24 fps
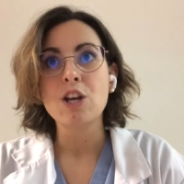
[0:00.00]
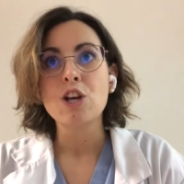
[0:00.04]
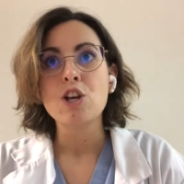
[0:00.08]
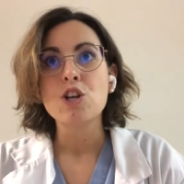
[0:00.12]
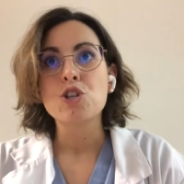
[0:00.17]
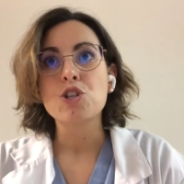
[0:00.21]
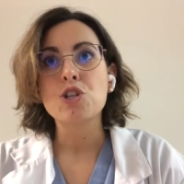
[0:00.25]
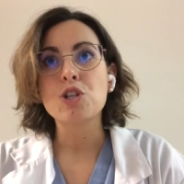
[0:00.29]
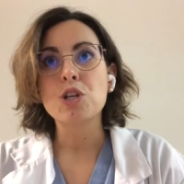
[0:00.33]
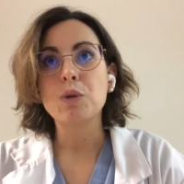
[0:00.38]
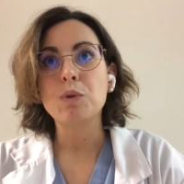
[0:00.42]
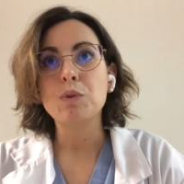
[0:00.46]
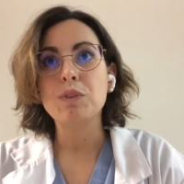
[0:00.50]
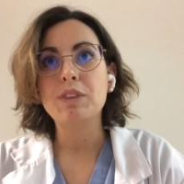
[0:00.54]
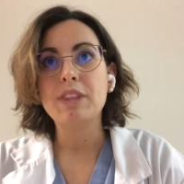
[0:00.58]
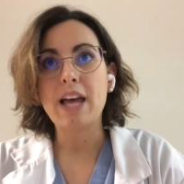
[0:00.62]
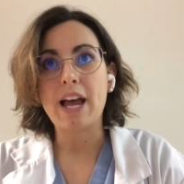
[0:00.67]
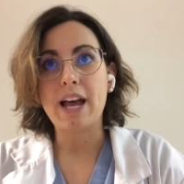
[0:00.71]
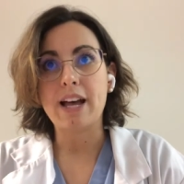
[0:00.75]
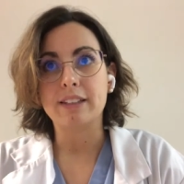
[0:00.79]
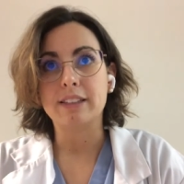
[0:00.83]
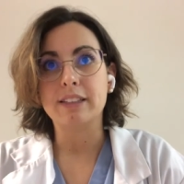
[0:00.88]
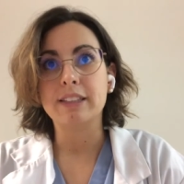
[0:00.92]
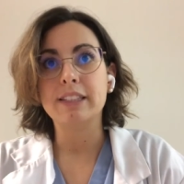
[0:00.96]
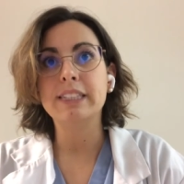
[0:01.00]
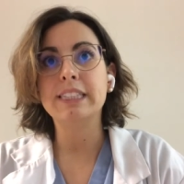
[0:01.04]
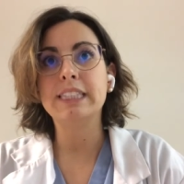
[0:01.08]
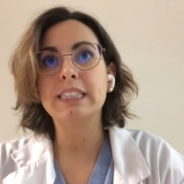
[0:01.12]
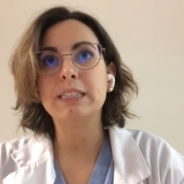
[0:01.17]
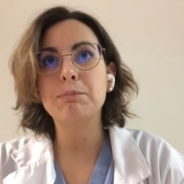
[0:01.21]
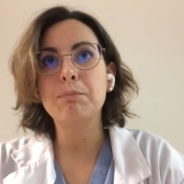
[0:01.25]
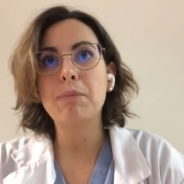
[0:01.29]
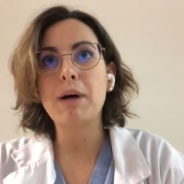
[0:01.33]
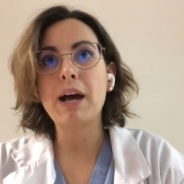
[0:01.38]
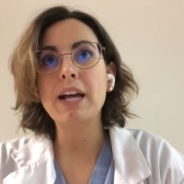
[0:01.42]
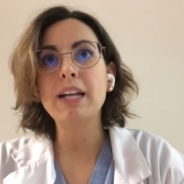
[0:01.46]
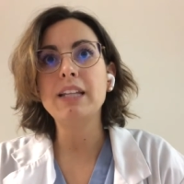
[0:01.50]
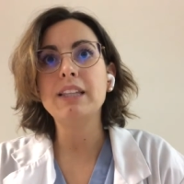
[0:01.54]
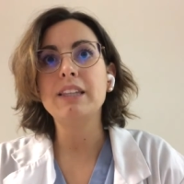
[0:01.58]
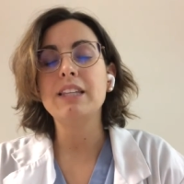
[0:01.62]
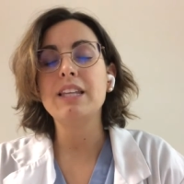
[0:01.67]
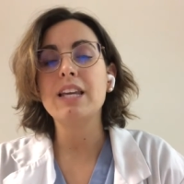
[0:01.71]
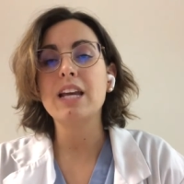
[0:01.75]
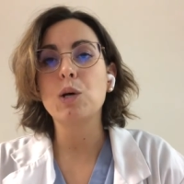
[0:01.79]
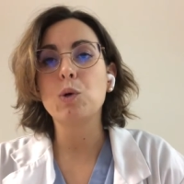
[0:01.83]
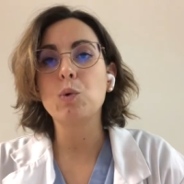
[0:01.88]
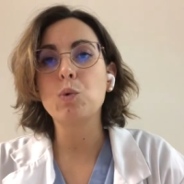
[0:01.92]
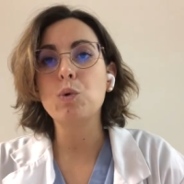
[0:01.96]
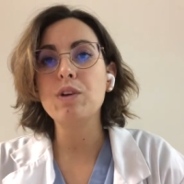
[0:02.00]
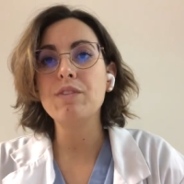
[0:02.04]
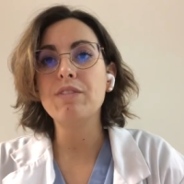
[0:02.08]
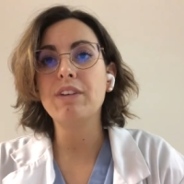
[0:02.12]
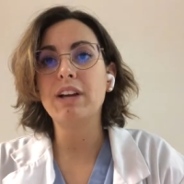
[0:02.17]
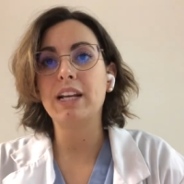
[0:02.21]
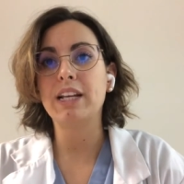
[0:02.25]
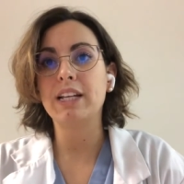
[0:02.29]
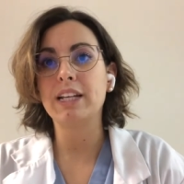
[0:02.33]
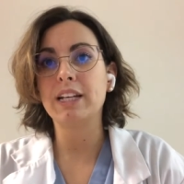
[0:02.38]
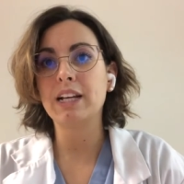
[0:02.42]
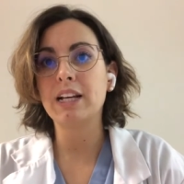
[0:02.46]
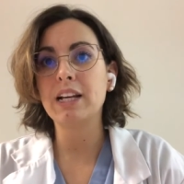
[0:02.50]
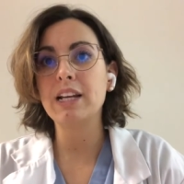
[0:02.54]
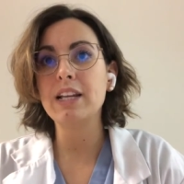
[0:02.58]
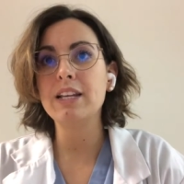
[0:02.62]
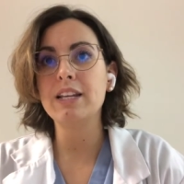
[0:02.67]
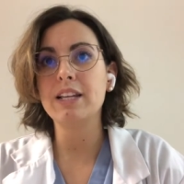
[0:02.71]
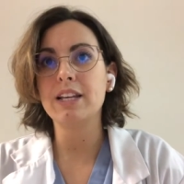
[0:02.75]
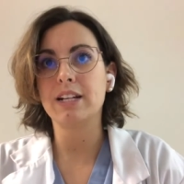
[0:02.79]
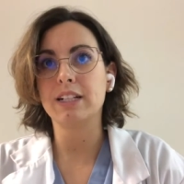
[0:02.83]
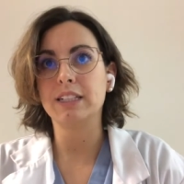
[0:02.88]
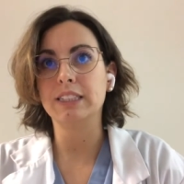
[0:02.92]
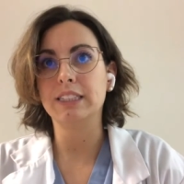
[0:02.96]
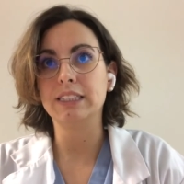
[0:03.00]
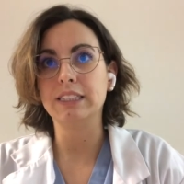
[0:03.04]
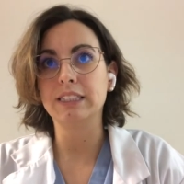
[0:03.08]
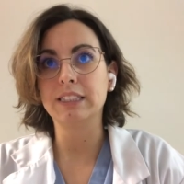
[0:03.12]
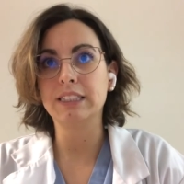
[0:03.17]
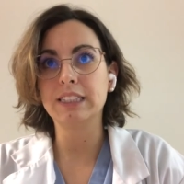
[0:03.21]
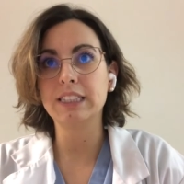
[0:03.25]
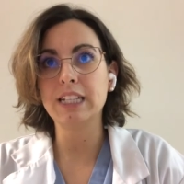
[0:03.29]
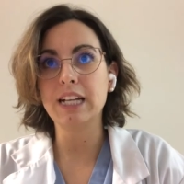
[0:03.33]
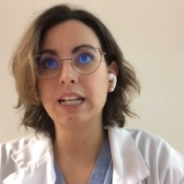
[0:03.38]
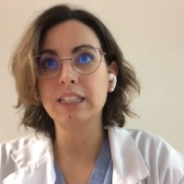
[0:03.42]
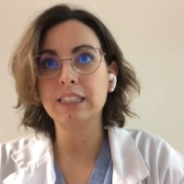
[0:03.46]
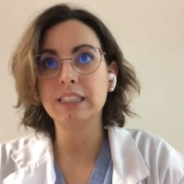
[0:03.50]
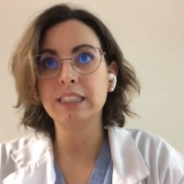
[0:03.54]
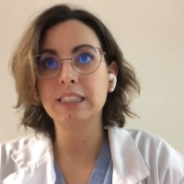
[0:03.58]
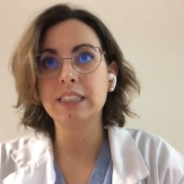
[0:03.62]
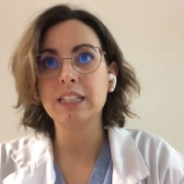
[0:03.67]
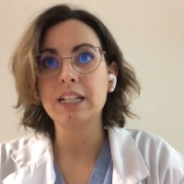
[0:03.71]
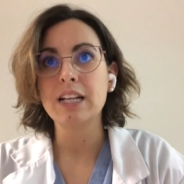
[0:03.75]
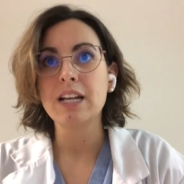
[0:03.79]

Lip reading: showed that despite the equivalent clinical success,